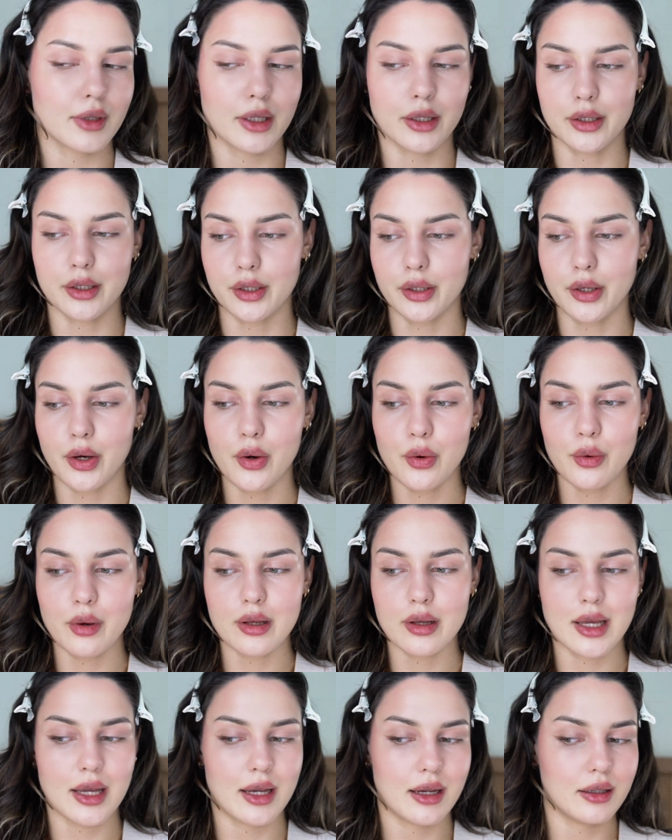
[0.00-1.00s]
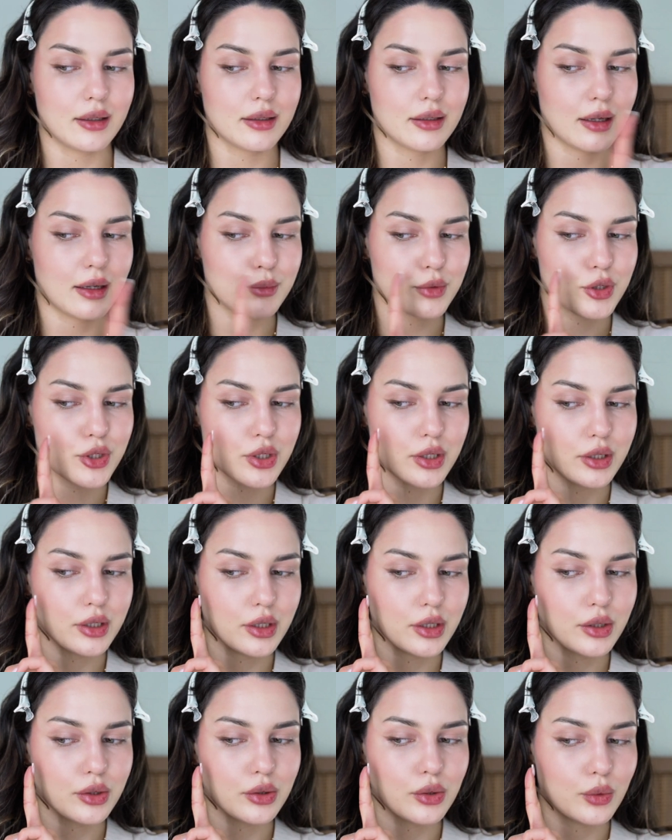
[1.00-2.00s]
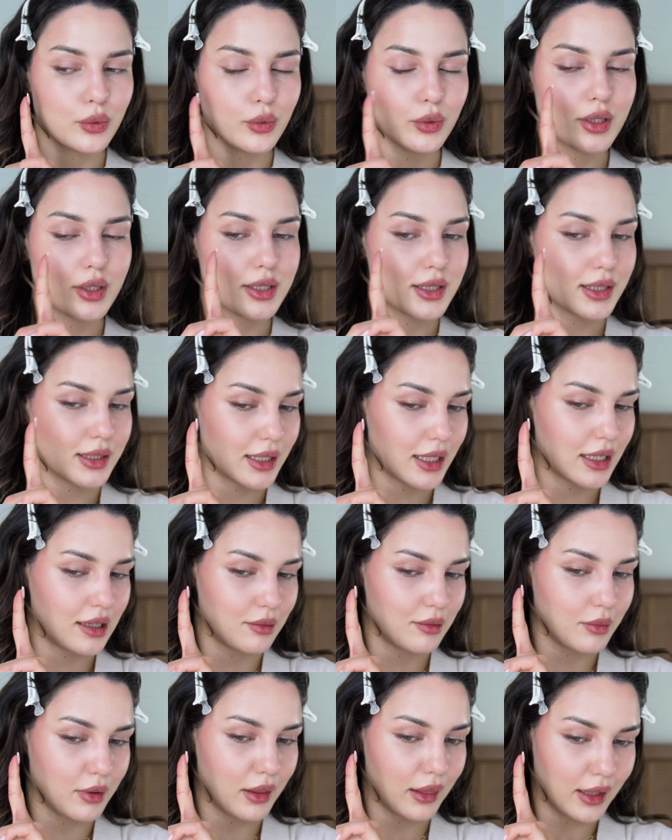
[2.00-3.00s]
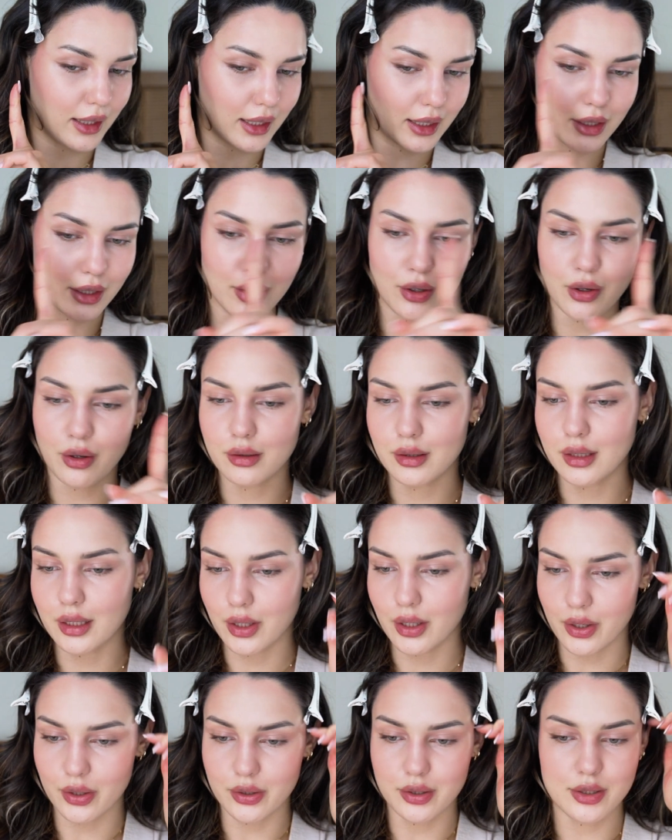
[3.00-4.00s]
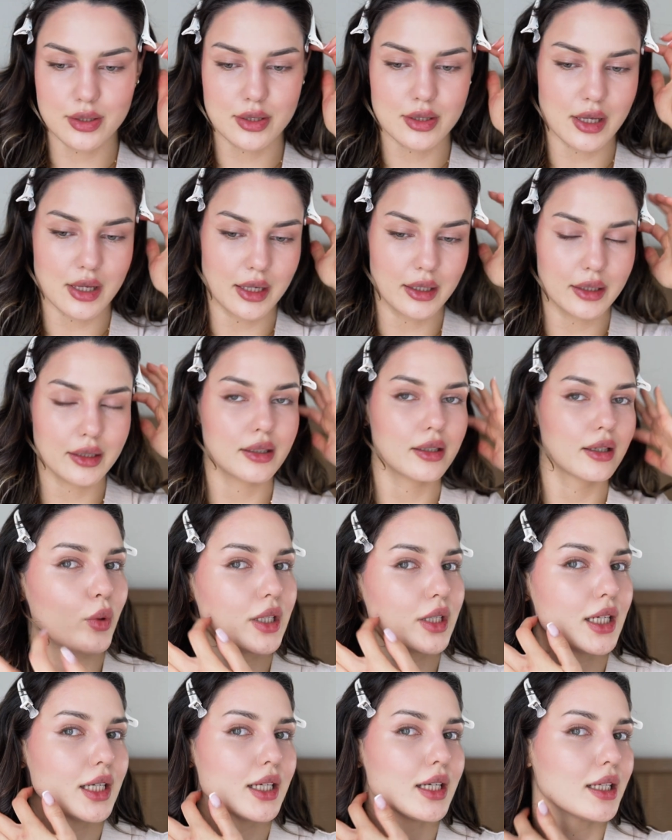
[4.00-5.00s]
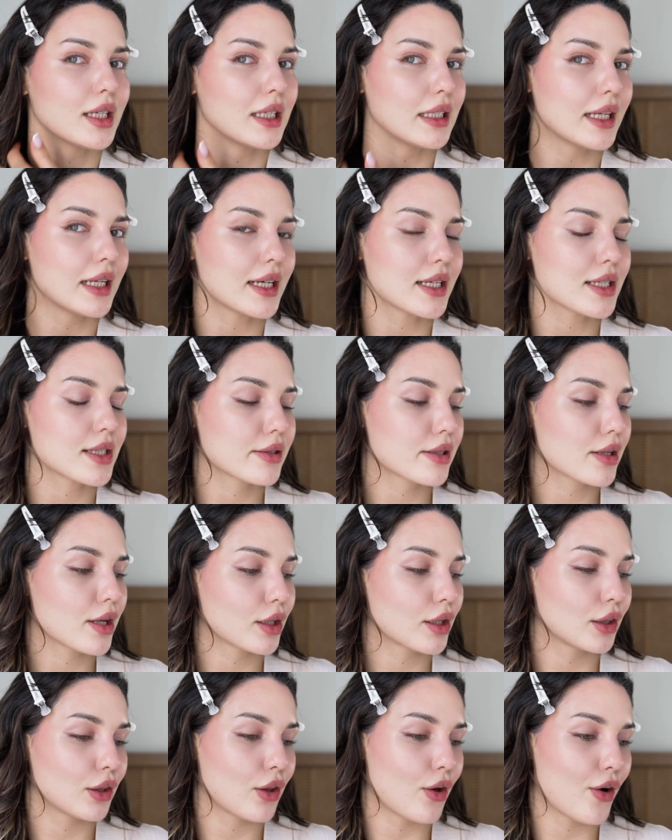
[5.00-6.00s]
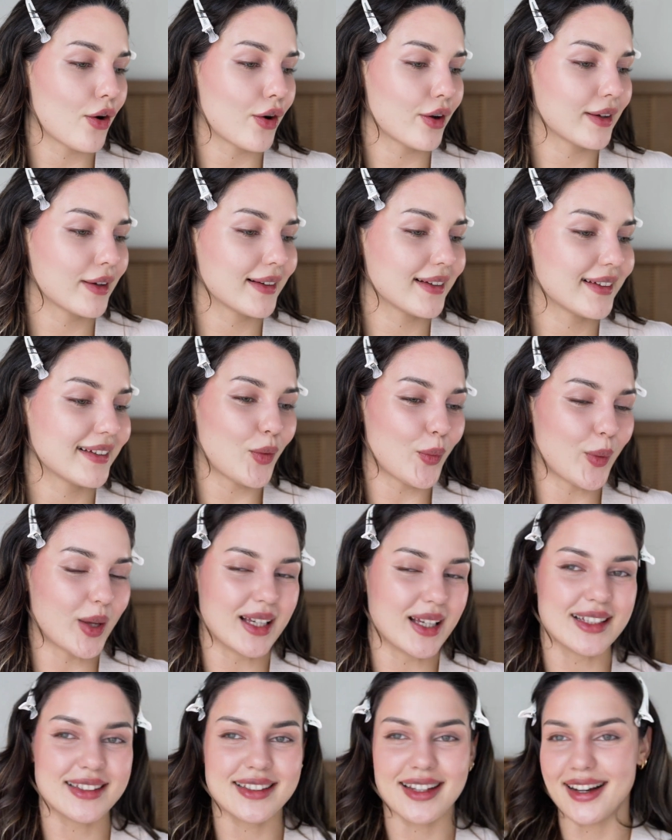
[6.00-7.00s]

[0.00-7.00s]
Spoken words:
There you go, and I'm just gonna do the same thing on the other side. We did a nice long winged